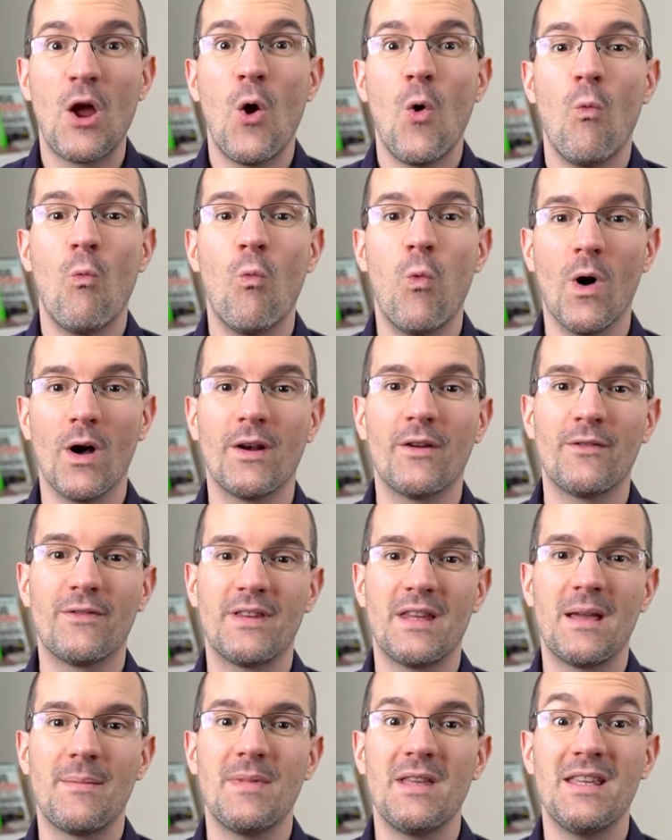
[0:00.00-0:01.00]
One of
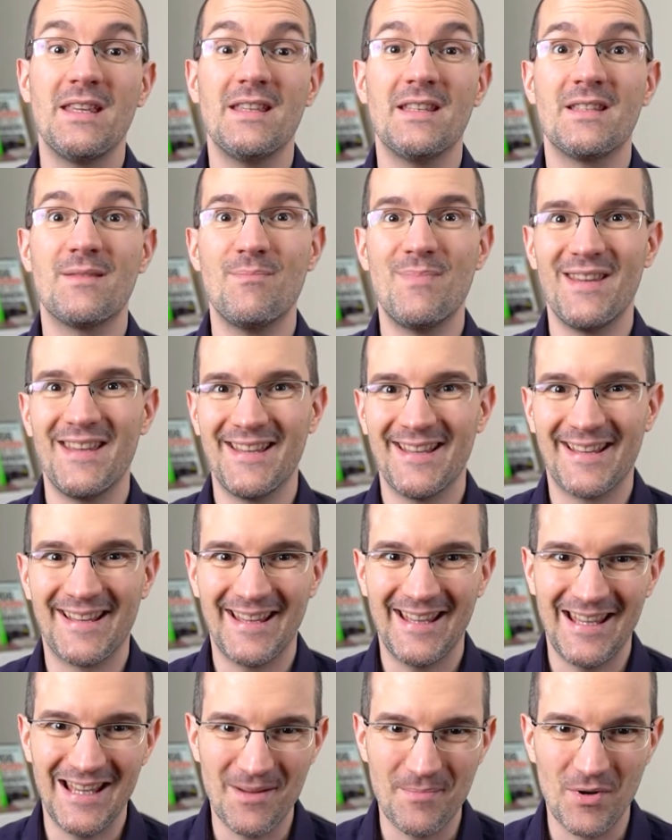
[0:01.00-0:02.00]
them is being
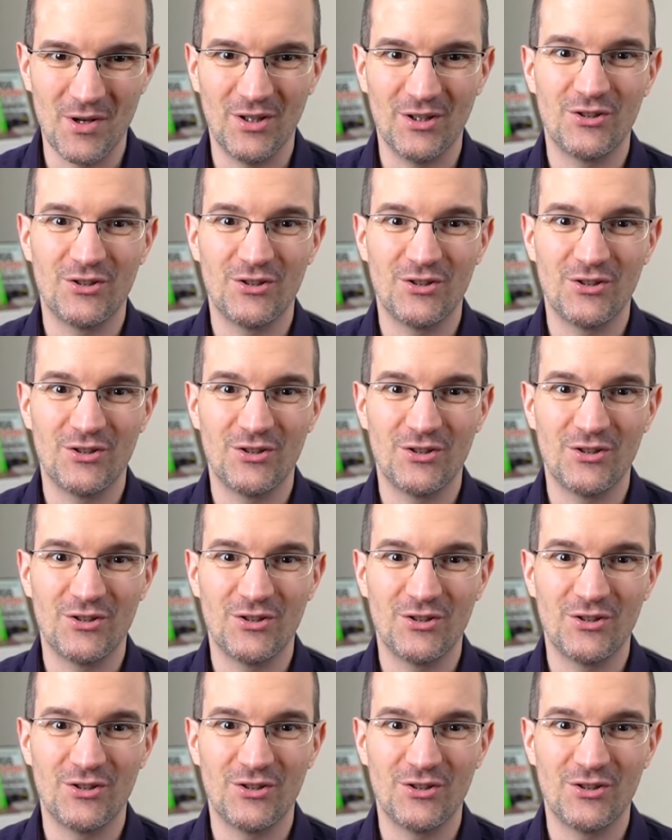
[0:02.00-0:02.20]
able